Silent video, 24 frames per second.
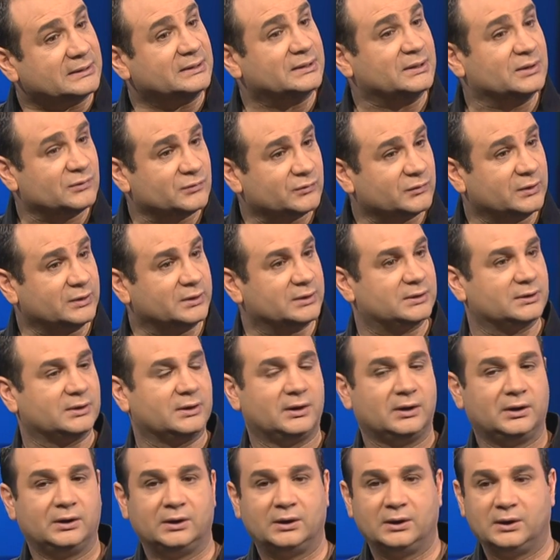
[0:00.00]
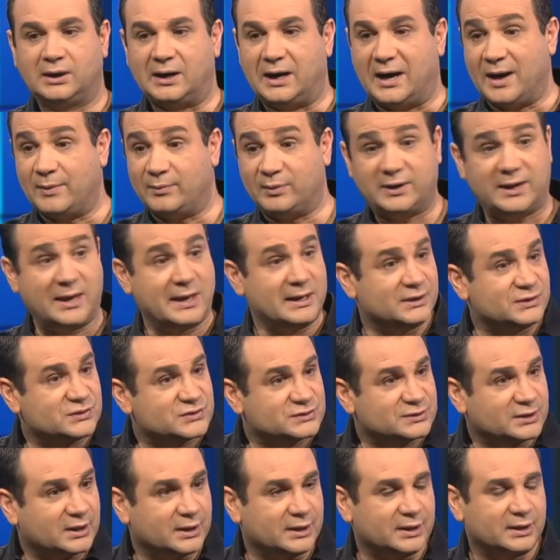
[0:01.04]
different. I began to
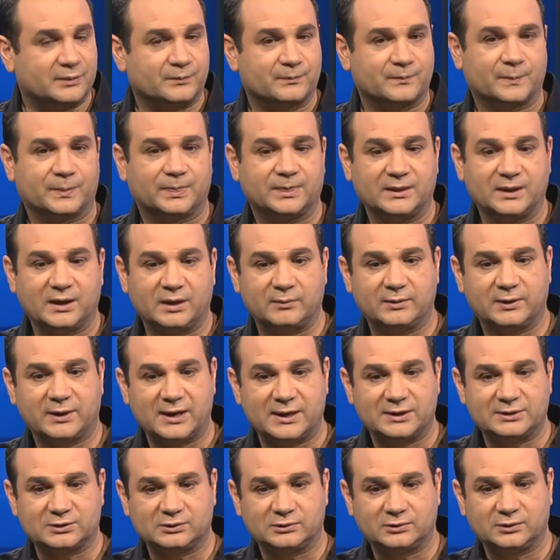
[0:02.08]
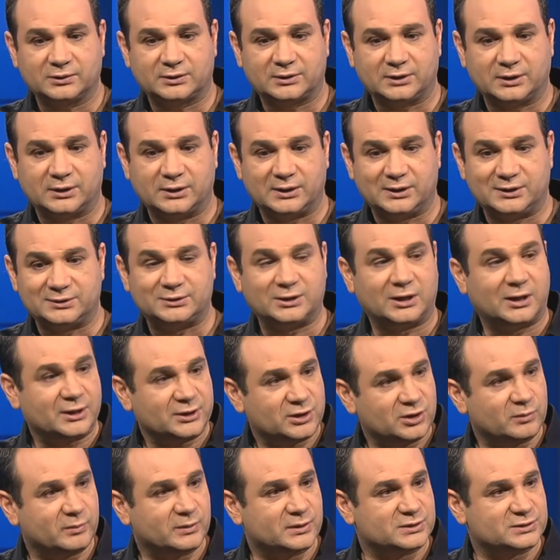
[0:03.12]
study. I began to look uh, at
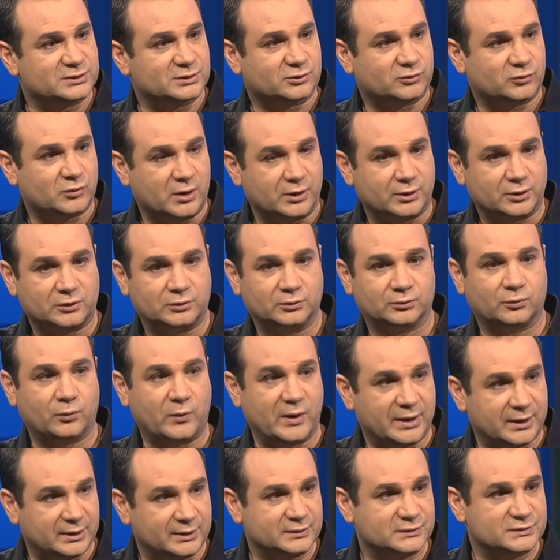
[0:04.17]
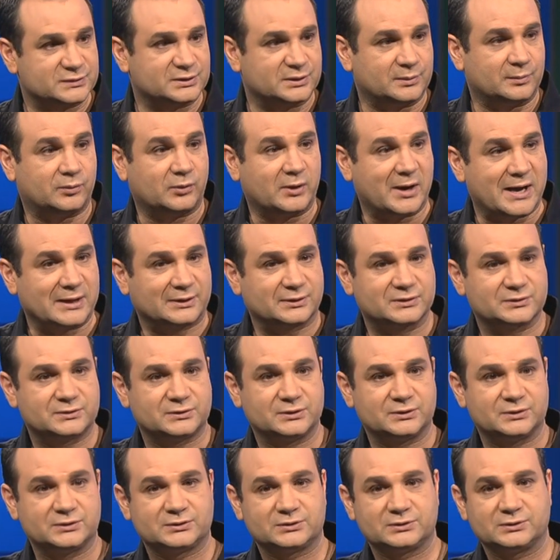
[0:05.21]
documents that chronicled weddings and
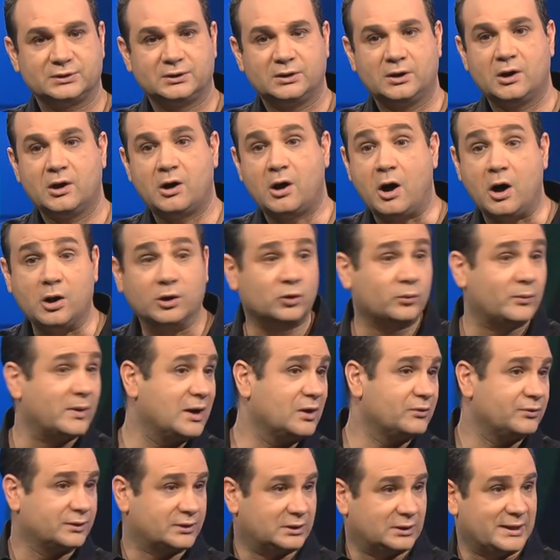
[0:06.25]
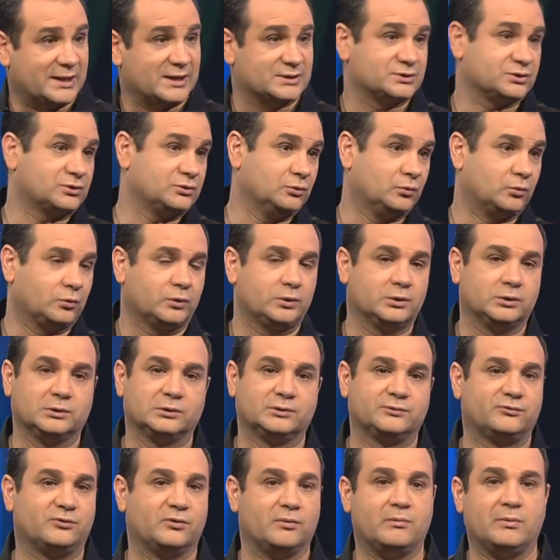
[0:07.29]
practices all around the classical world,
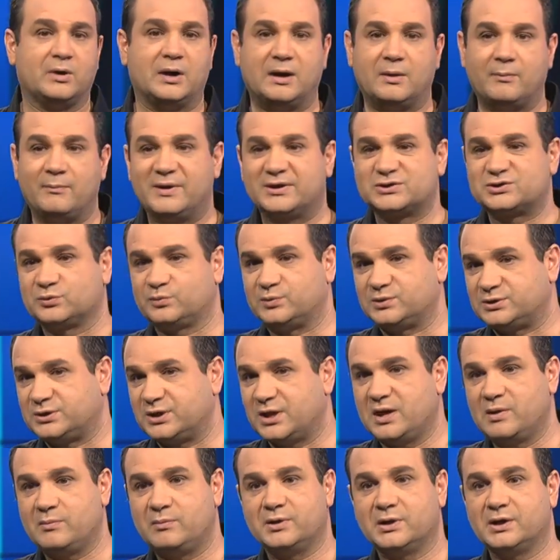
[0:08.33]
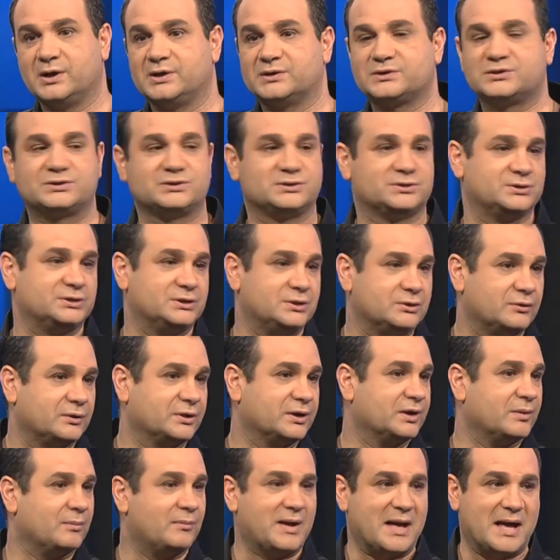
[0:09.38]
from uh, Mesopotamia,
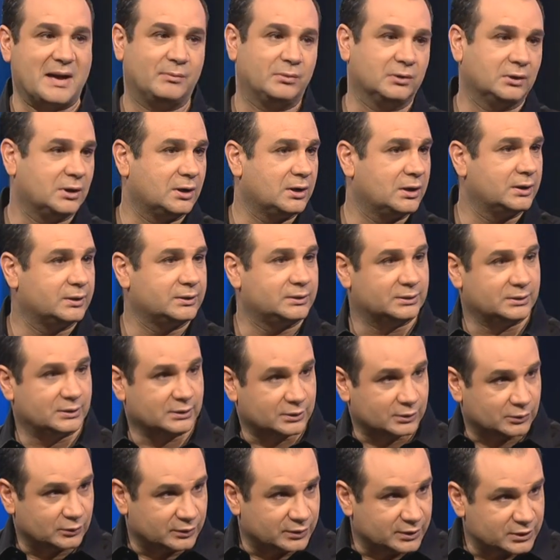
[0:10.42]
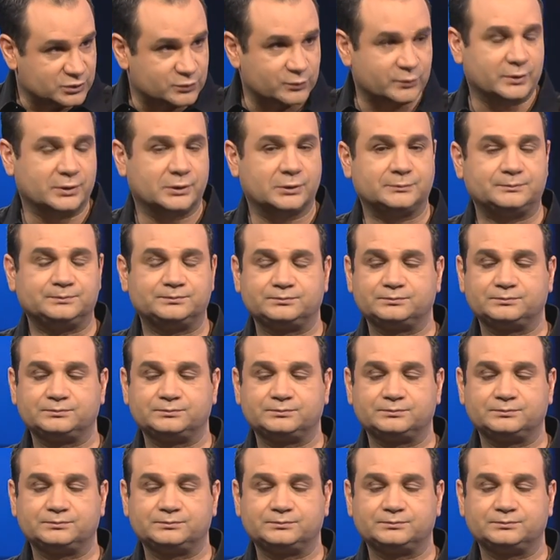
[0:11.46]
Syria, Babylon, you know, Israel,